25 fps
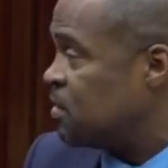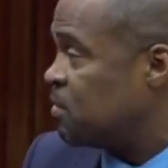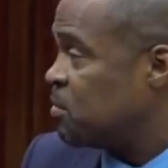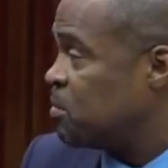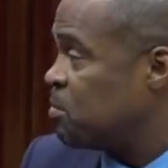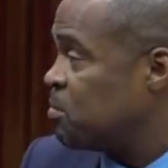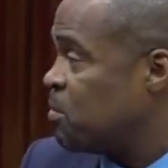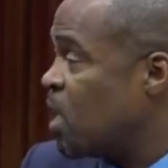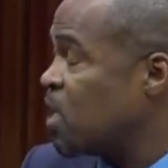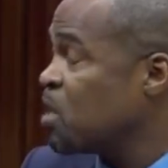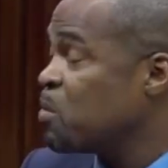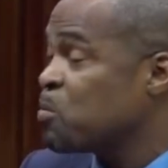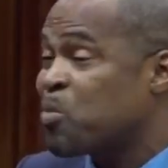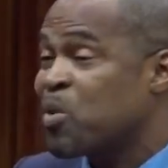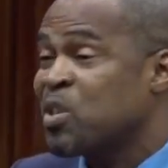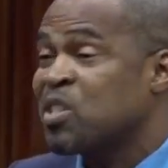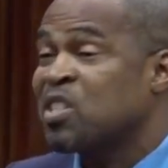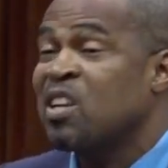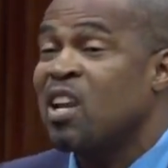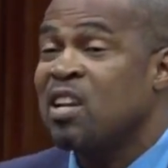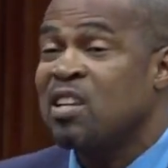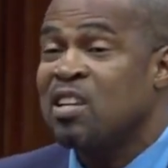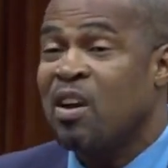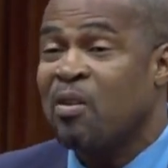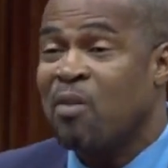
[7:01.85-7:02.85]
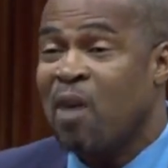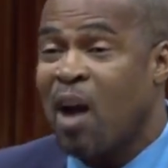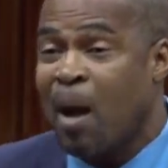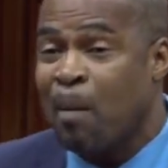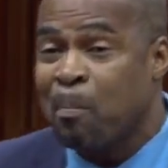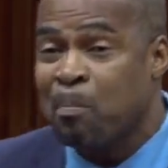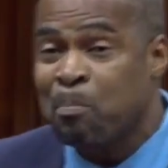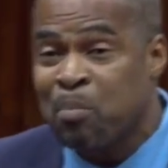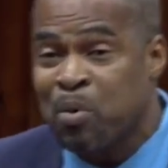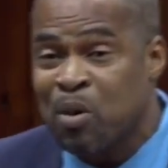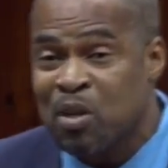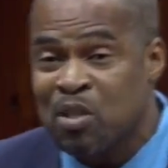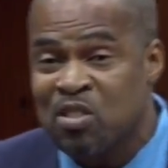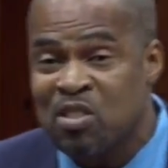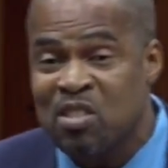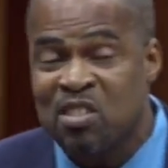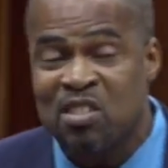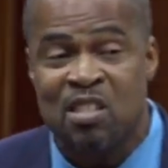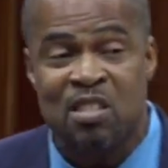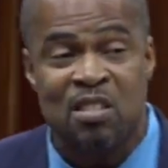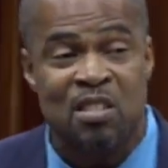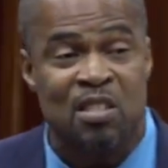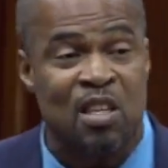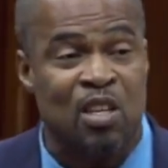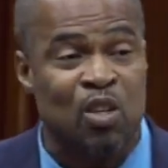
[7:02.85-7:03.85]
Madam President, there are persons
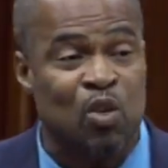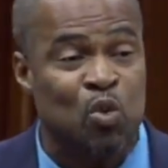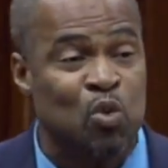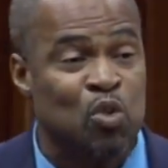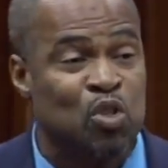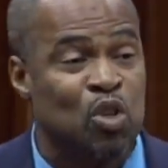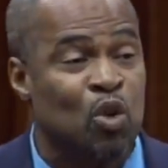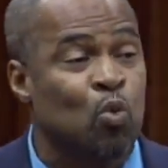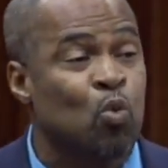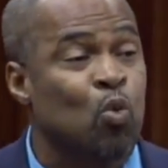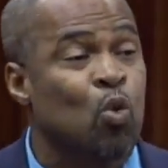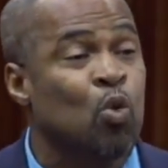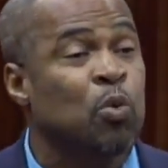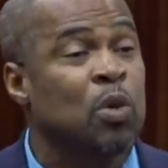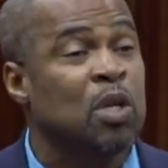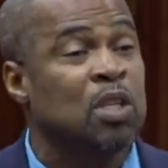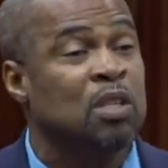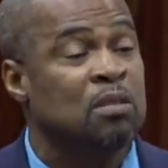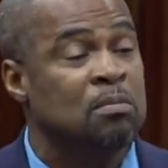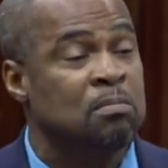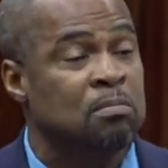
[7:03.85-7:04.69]
in St. Lucia who would